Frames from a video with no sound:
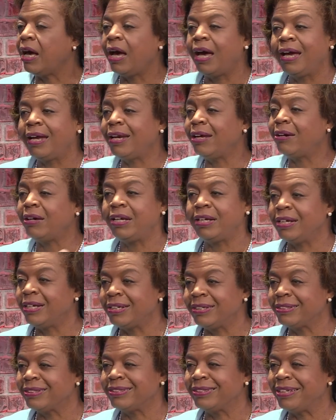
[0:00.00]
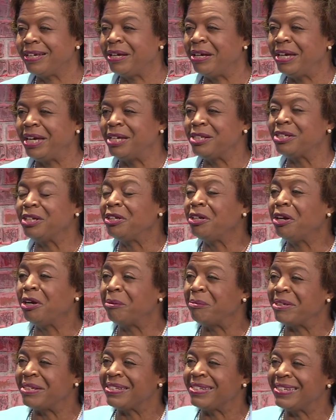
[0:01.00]
I know he does. Uh, he's an
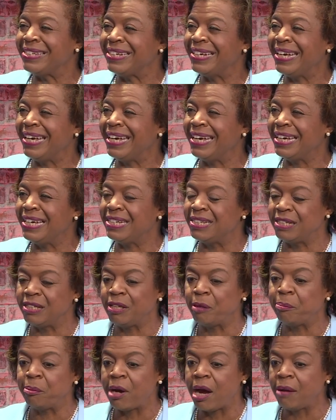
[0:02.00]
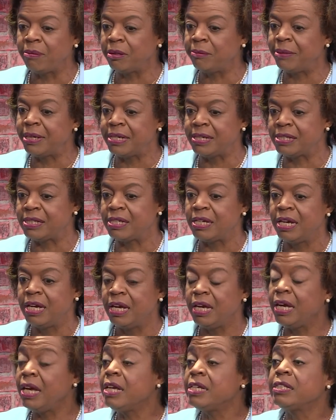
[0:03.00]
alarmist. And the problem is
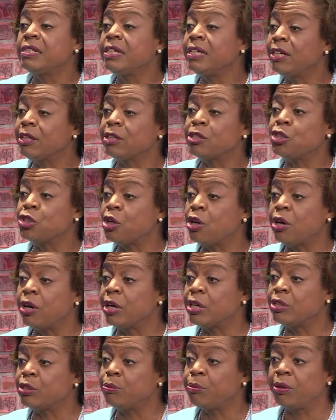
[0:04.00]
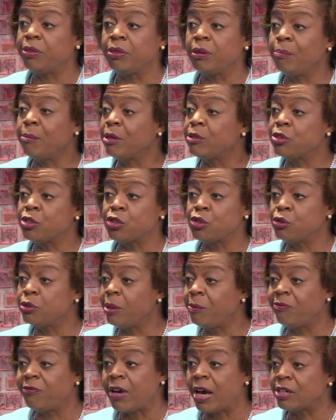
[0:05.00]
he's leading the charge with the most
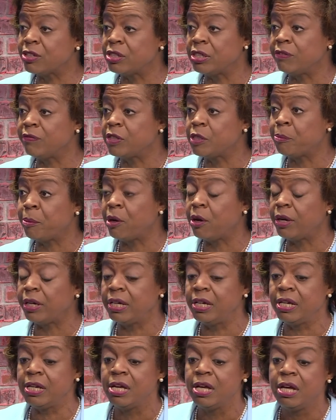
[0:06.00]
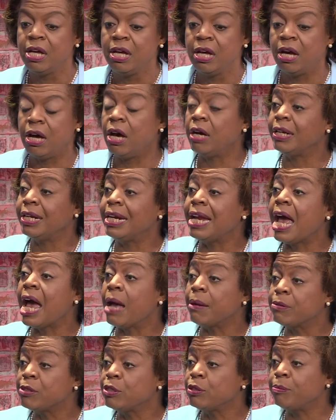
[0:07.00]
extreme faction of his party on an
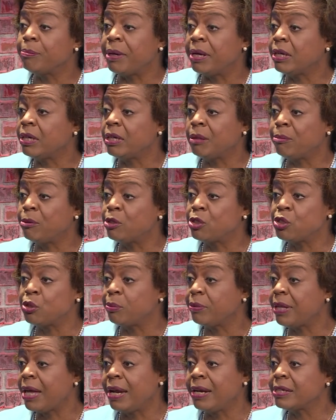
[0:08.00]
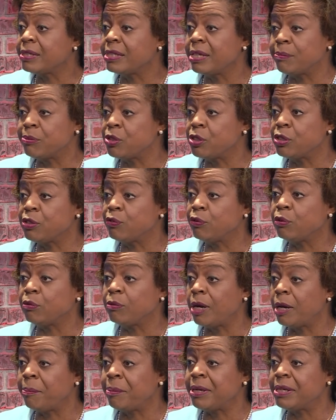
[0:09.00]
absolute ban on abortion without exceptions for
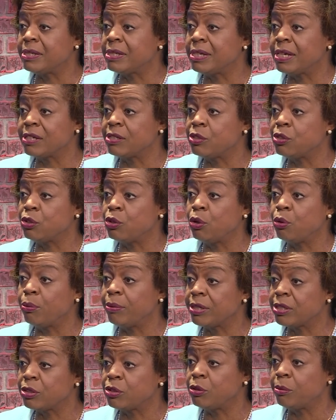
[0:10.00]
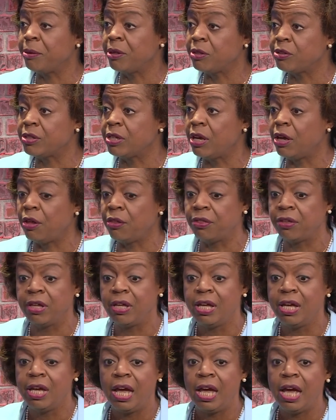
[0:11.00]
rape, incest, or risk to a mother's health.
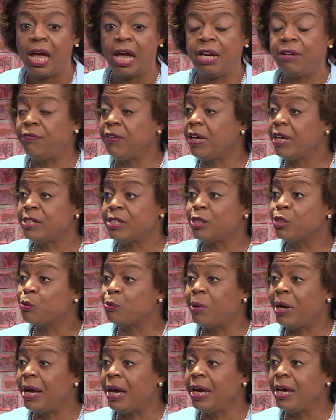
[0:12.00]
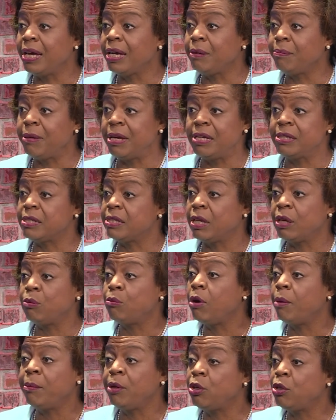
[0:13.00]
And if he gets his way, it means that a
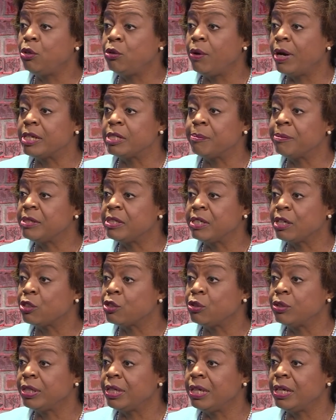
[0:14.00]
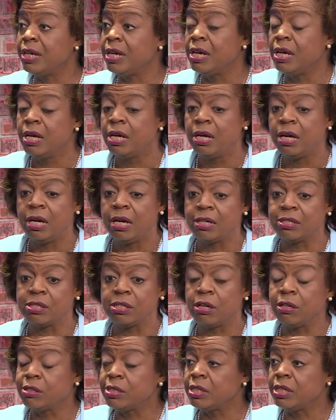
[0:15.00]
woman who has been sexually
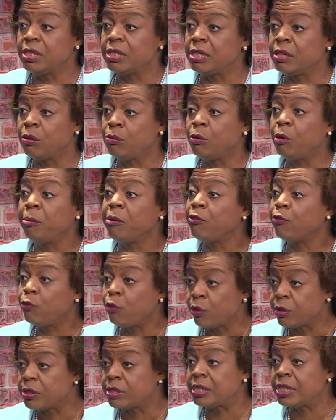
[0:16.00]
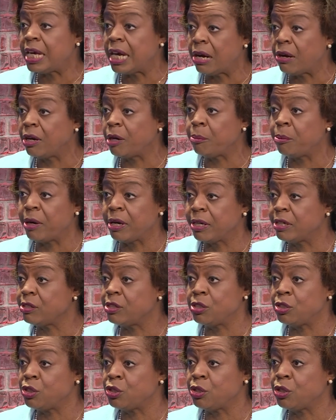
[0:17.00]
assaulted will be forced to carry a
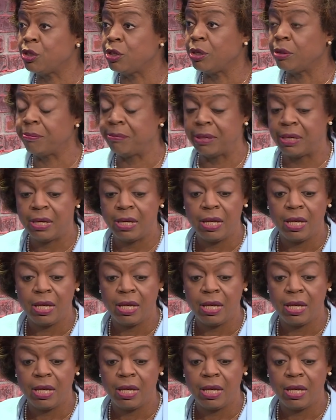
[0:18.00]
pregnancy to term.